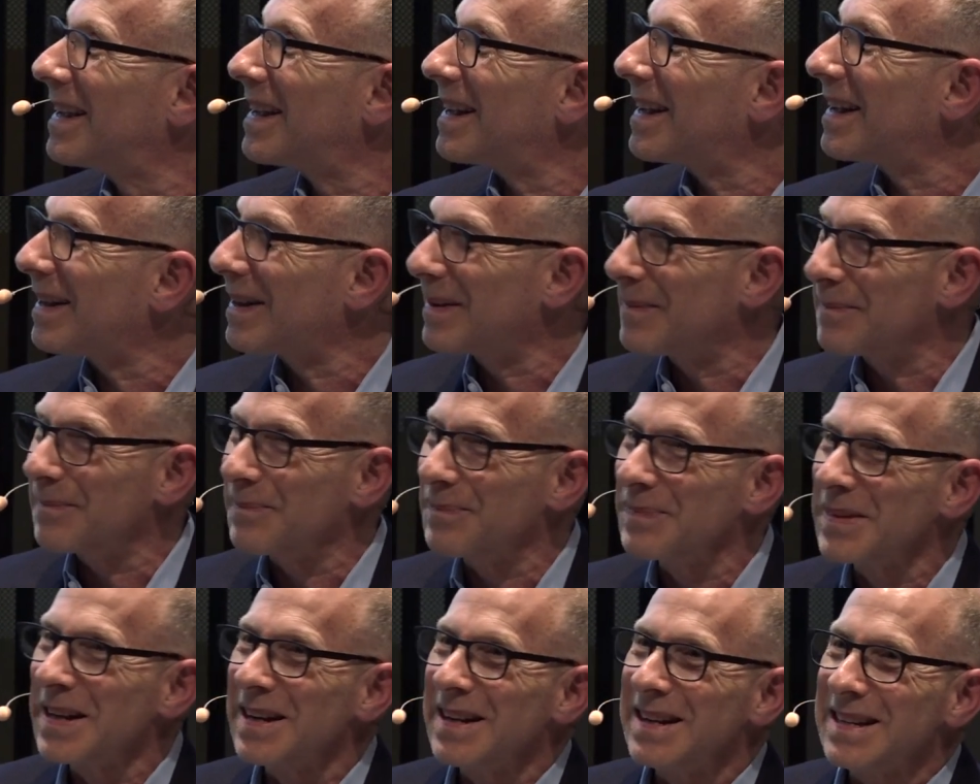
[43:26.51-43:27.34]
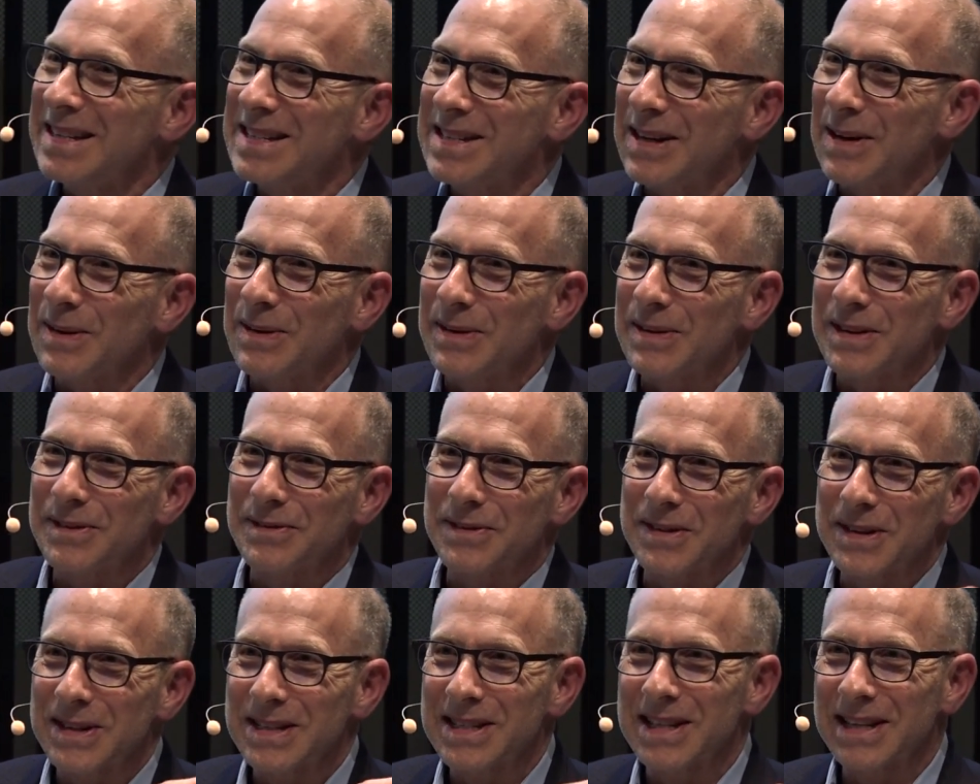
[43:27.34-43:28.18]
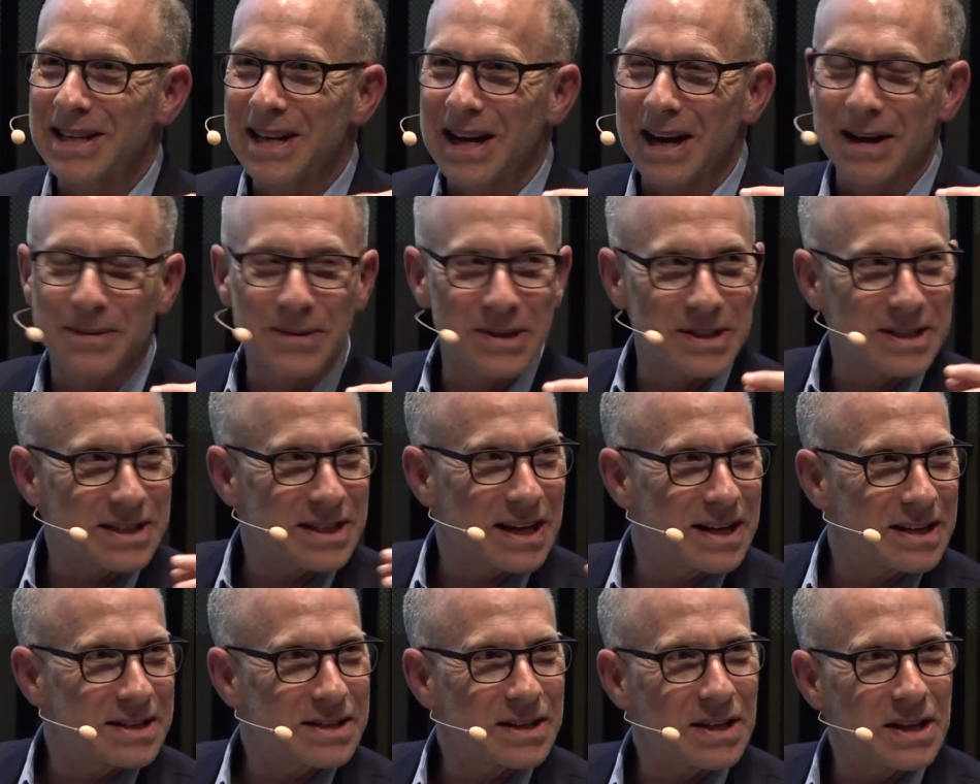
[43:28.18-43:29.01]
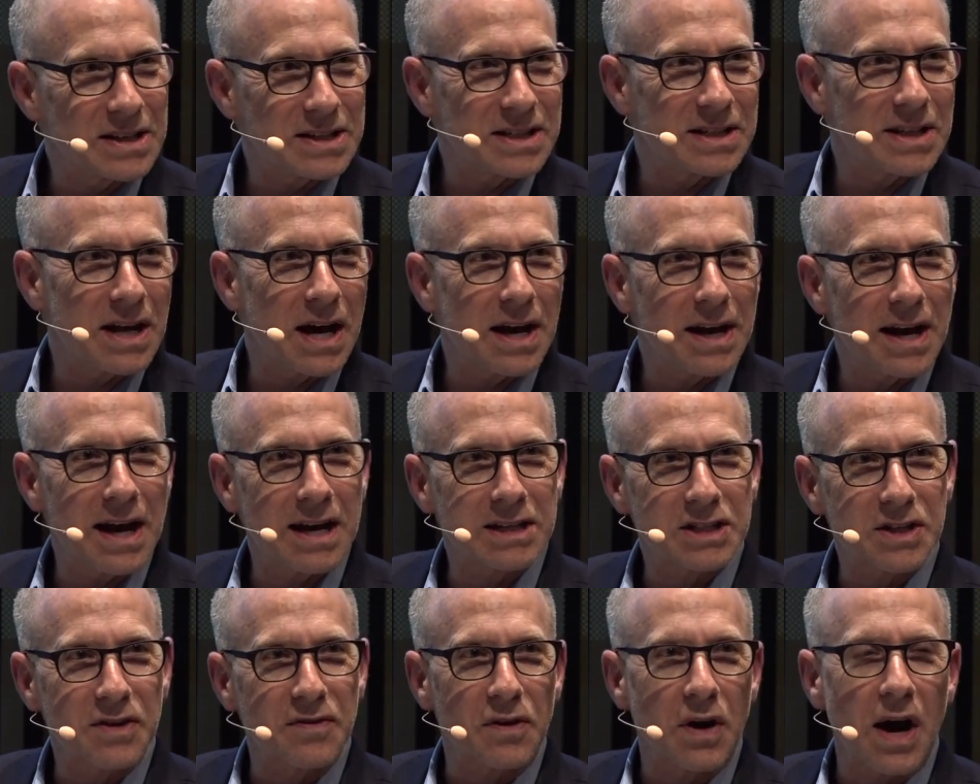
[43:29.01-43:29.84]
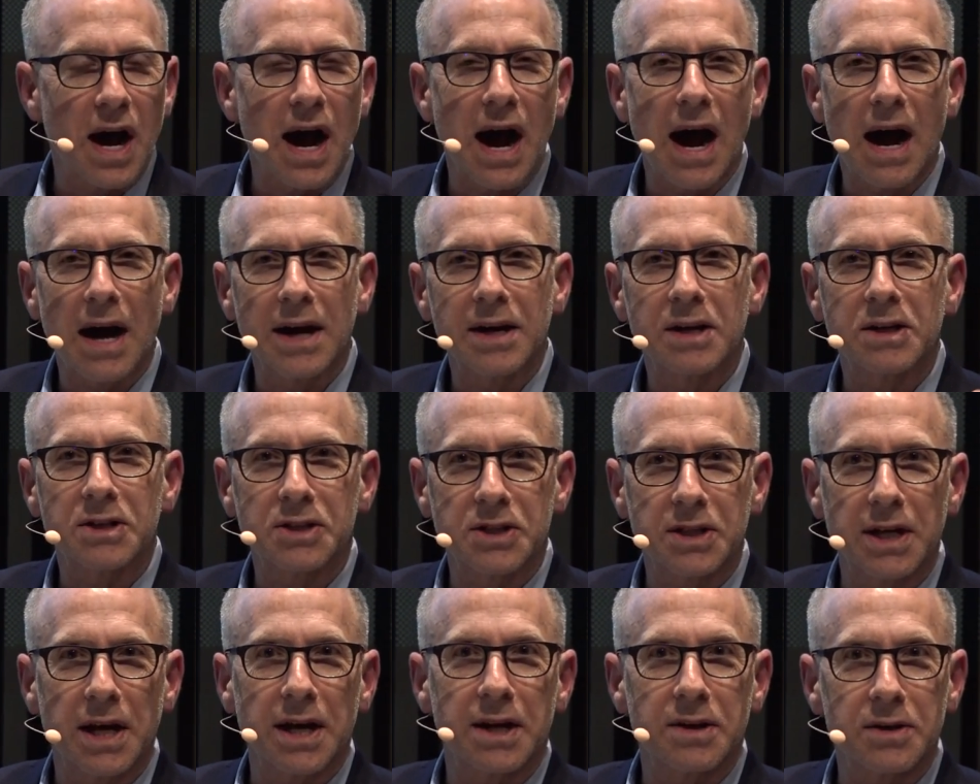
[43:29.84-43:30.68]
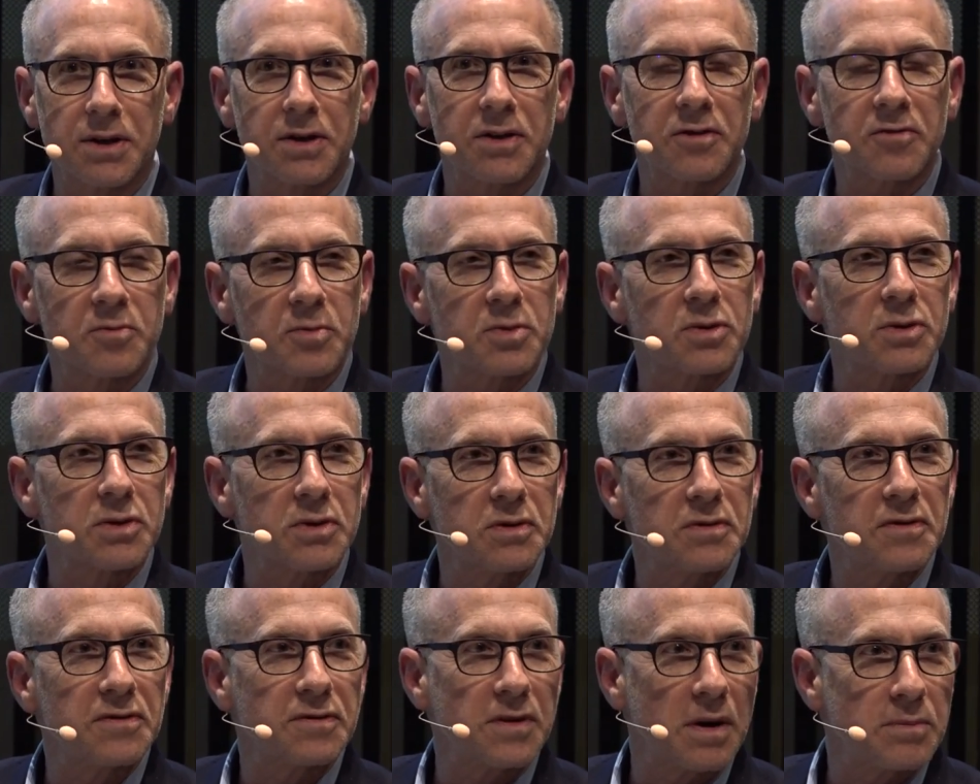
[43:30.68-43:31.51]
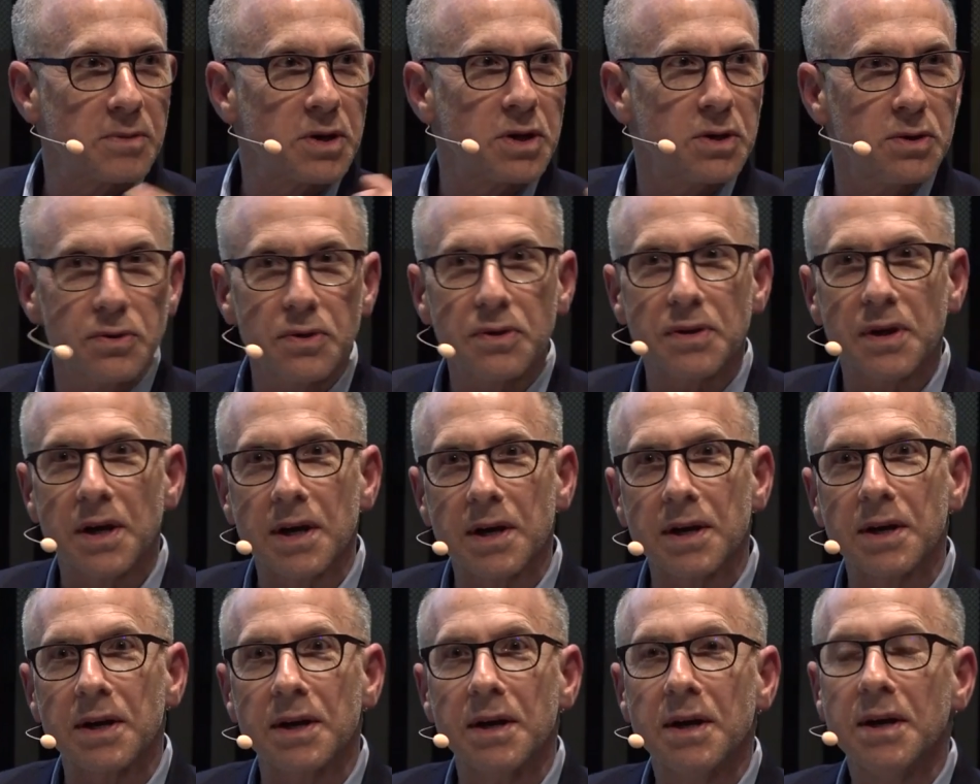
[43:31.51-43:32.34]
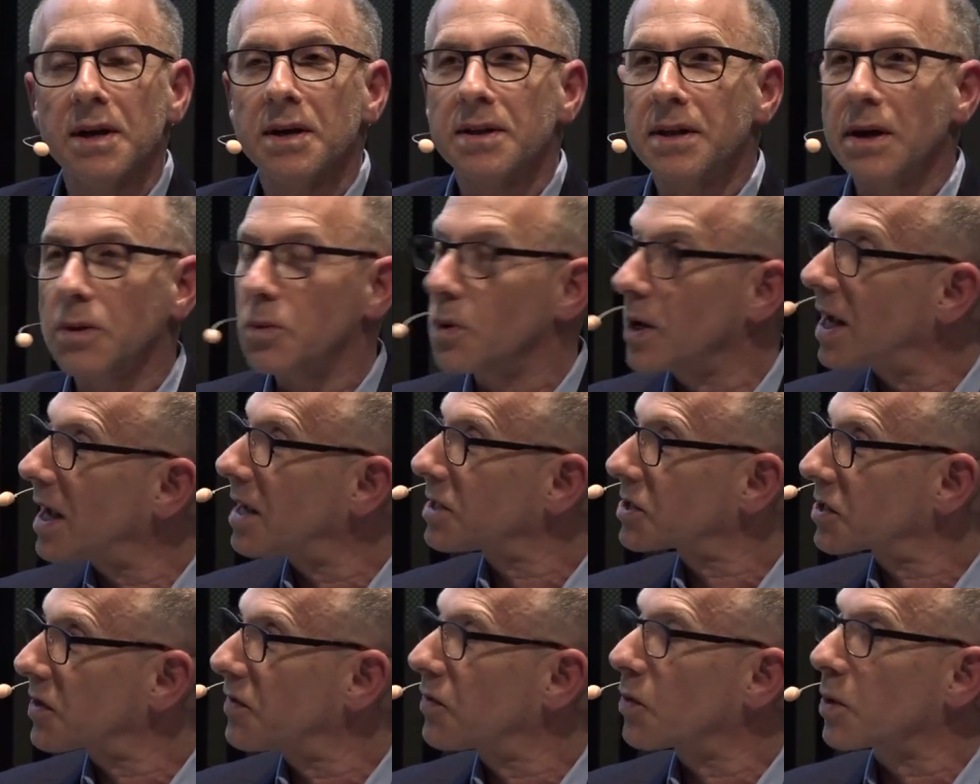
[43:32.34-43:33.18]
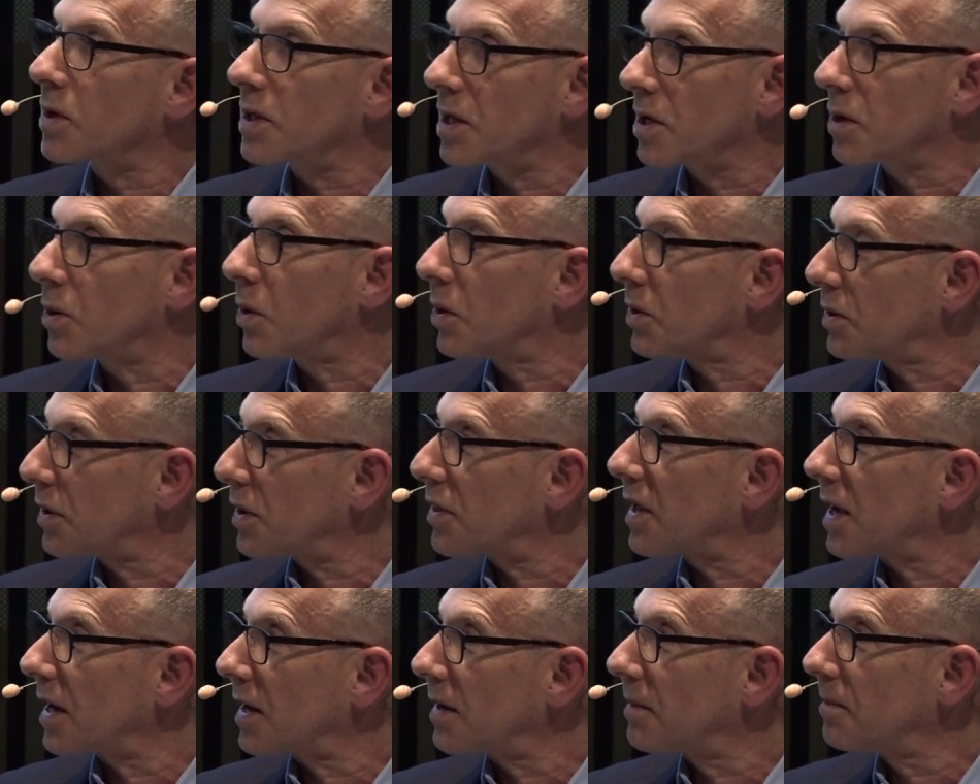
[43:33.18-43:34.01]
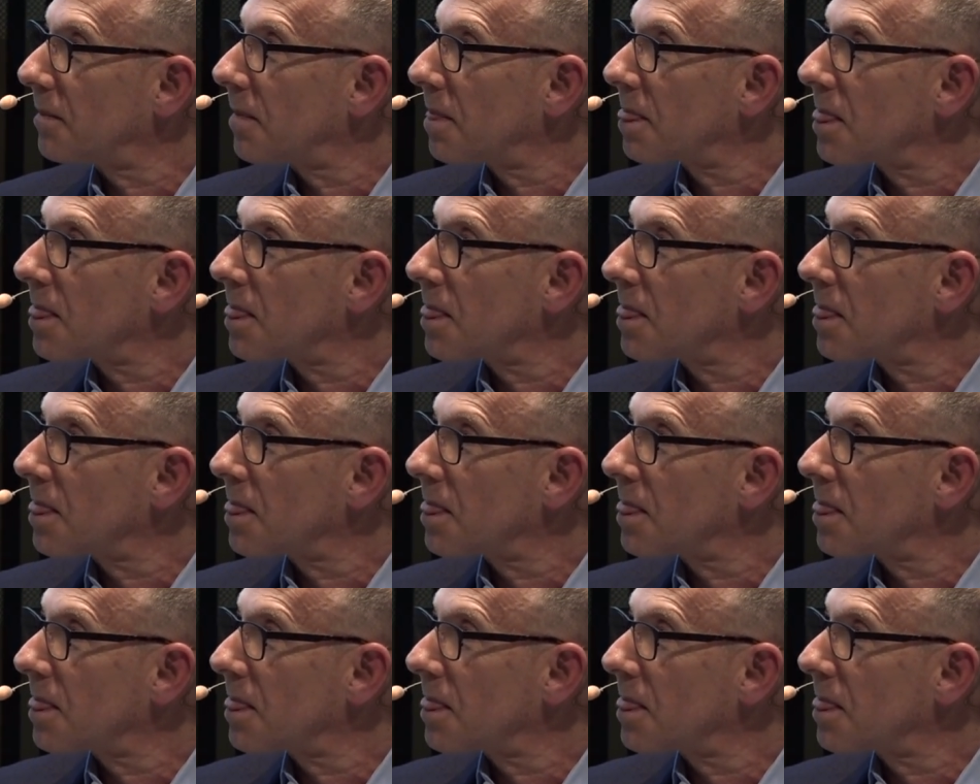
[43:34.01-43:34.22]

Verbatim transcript: Um, so the first thing I would say is let's not ask for a higher standard of proof from a new thing than we ask for the old thing.